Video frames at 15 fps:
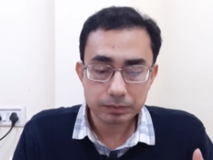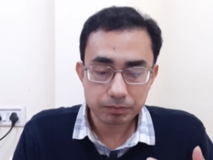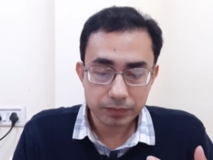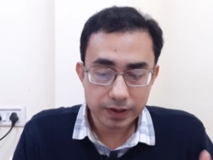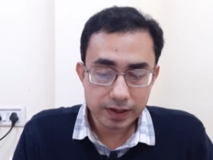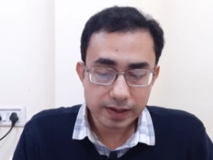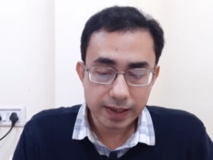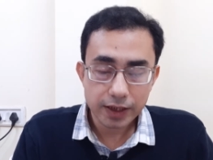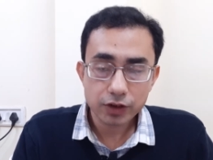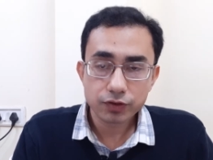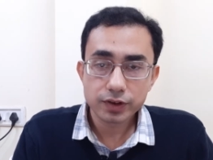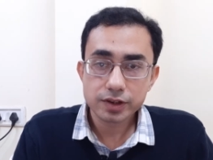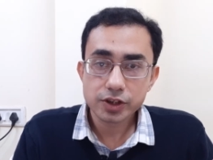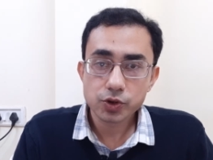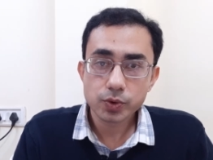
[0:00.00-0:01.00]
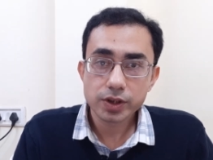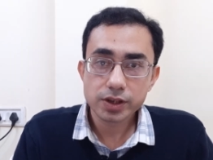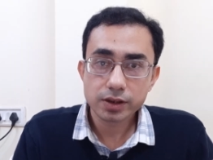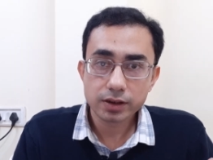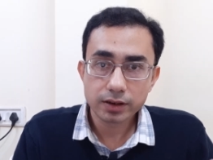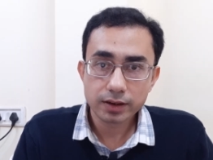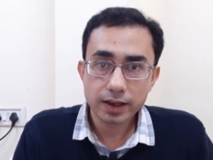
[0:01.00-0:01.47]
this kind of a
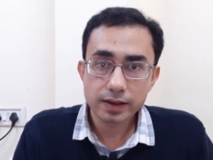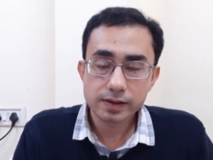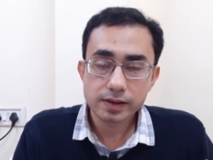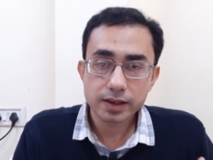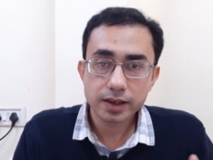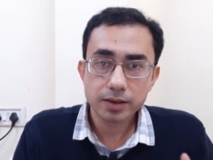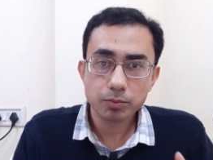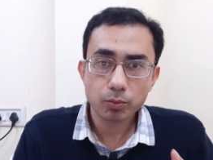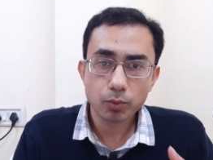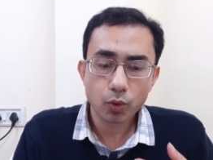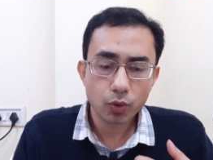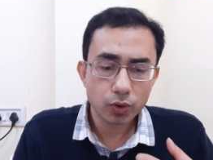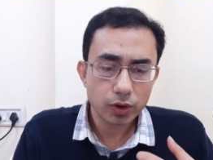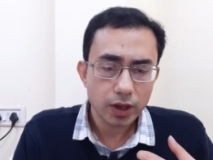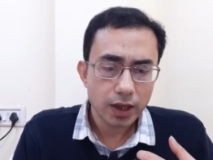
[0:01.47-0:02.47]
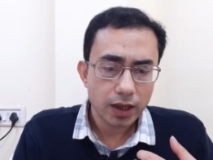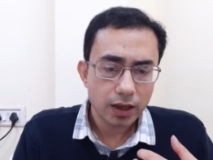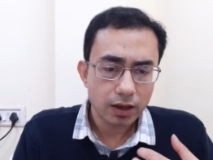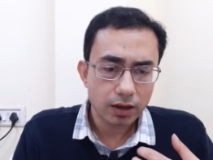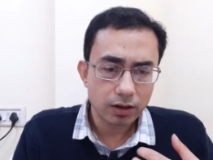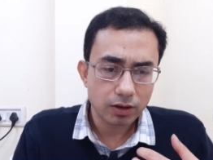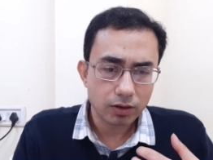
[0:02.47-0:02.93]
situation arises in more
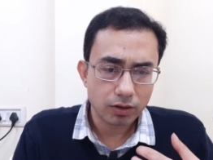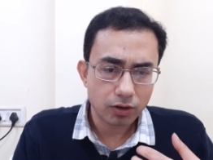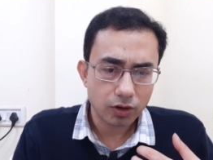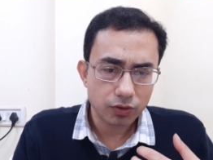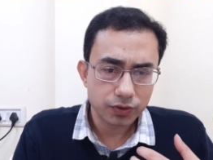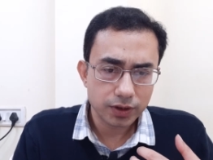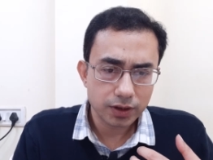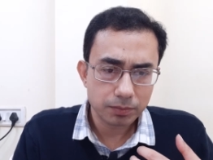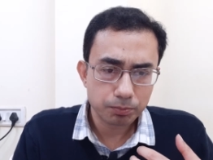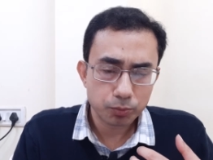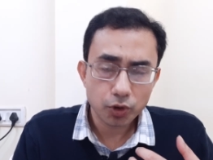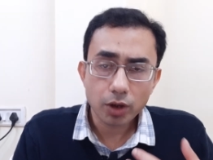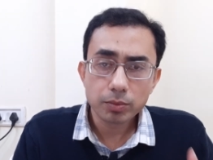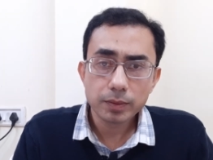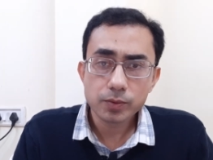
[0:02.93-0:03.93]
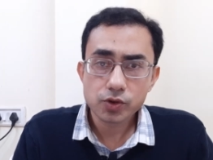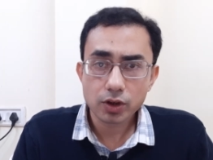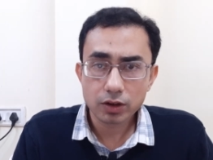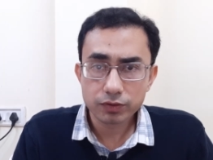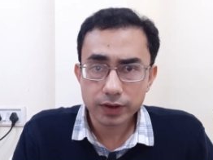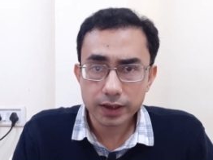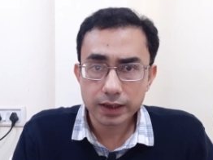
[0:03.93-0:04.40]
of the
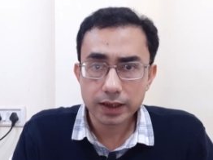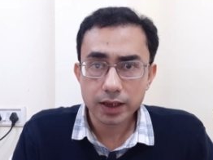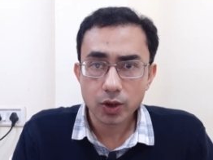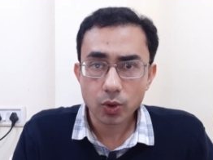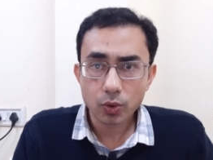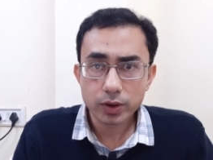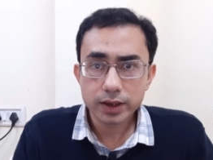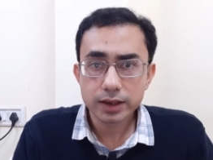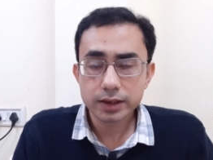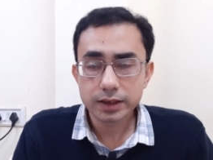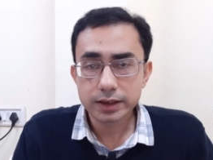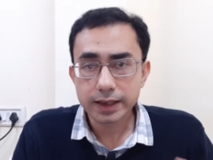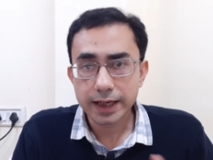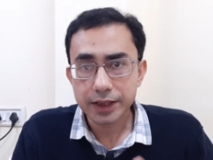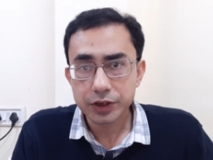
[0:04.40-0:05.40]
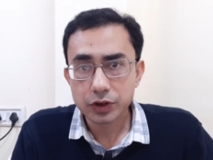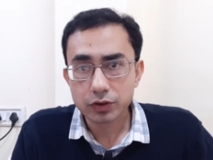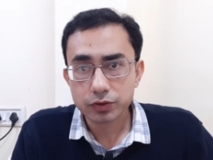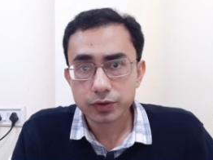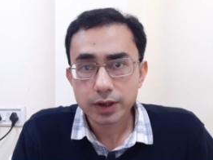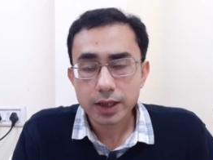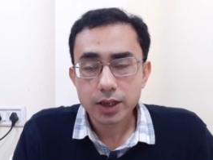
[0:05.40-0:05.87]
problem-solving oriented kind
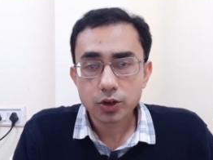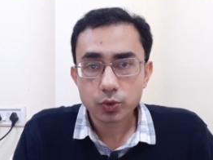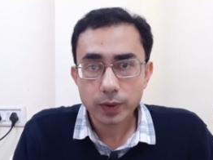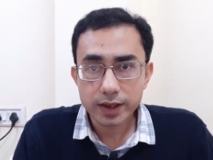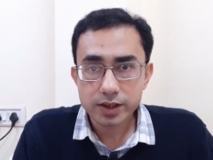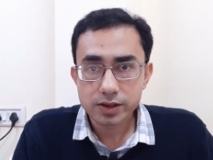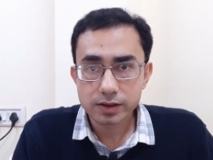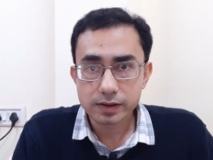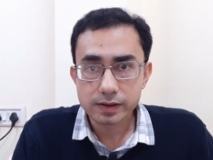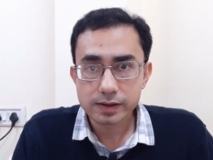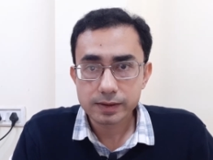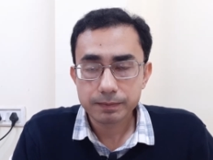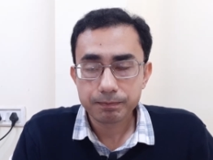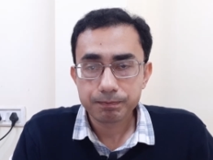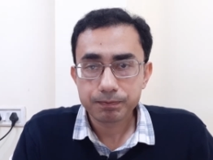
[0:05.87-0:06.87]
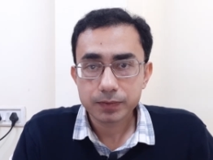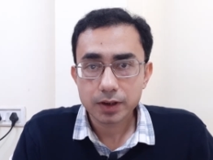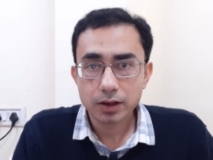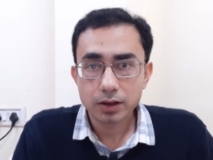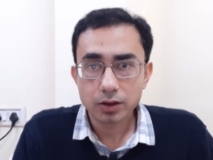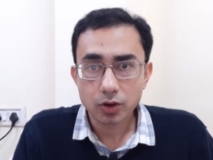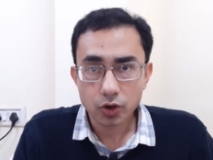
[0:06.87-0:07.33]
of questions
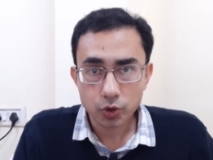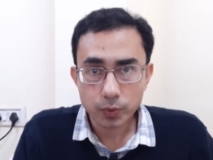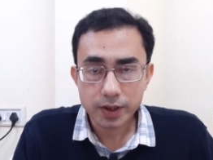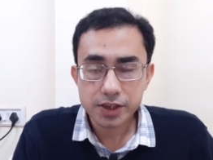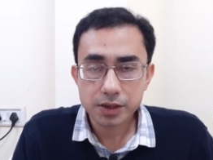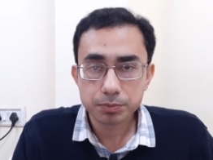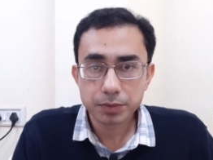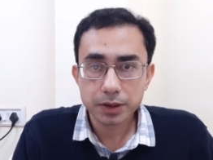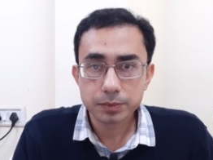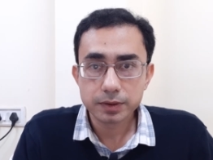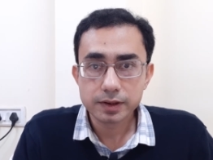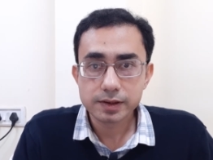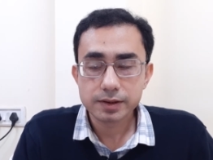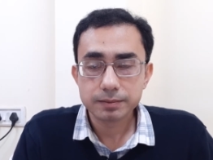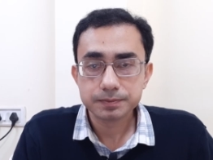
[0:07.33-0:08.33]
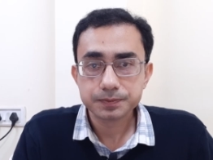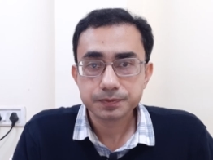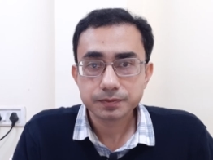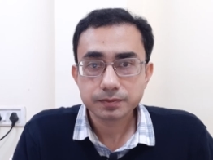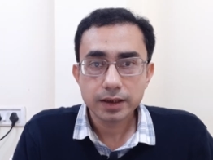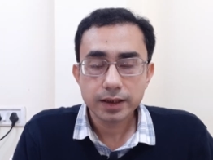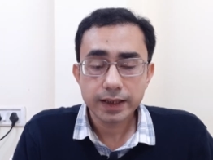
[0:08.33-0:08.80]
or question papers.
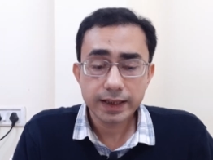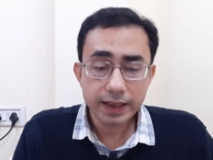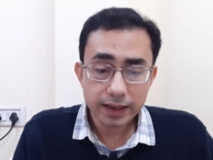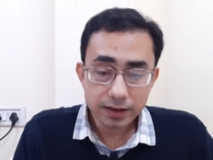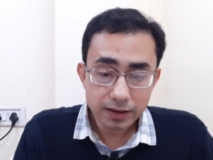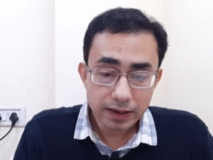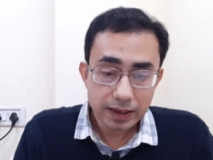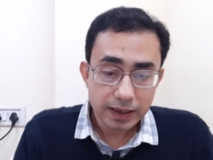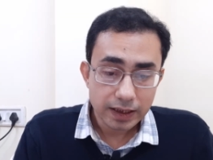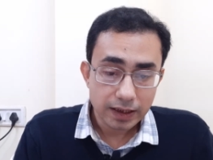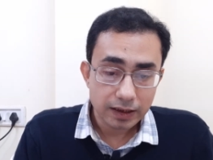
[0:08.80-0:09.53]
Again,